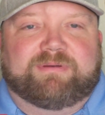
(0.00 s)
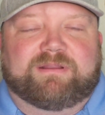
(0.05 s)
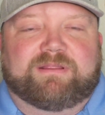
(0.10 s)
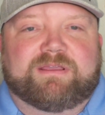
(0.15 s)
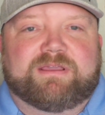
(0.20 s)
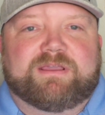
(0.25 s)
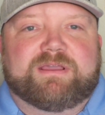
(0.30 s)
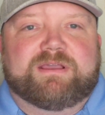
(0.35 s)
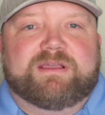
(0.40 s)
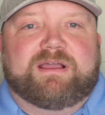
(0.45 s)

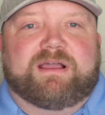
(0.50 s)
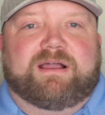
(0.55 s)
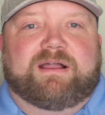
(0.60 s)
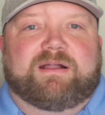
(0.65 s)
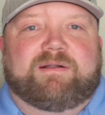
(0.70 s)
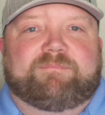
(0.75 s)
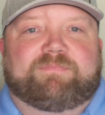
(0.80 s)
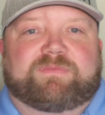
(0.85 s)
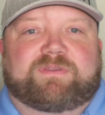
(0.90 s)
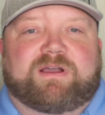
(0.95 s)
But
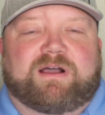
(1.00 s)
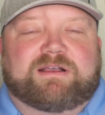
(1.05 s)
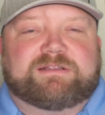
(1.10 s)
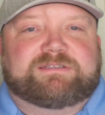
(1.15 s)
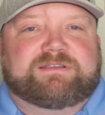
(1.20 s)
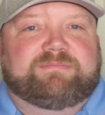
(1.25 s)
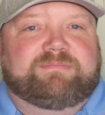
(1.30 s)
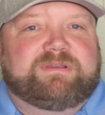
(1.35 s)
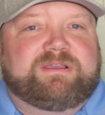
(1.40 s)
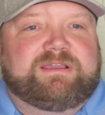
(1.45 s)

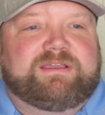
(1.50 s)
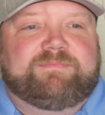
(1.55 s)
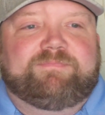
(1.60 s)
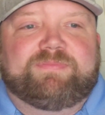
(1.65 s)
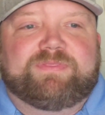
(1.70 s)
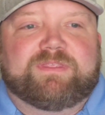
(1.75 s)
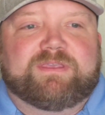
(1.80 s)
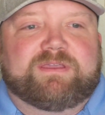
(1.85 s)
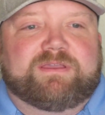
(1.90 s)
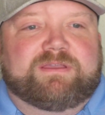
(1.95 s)
cost can
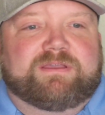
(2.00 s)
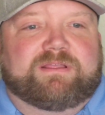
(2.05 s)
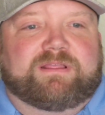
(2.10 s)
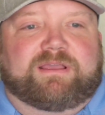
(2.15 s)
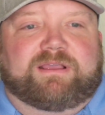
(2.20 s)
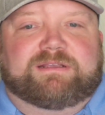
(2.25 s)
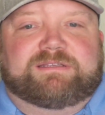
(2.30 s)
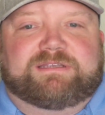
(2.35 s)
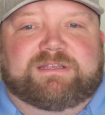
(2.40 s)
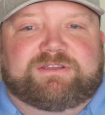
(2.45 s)
be,
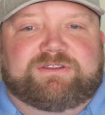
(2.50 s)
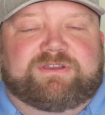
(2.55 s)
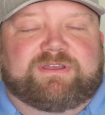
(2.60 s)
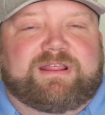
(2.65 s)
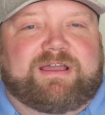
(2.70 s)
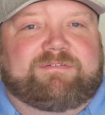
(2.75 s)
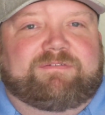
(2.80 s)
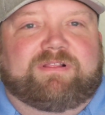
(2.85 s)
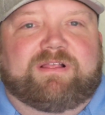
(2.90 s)
like I said, you can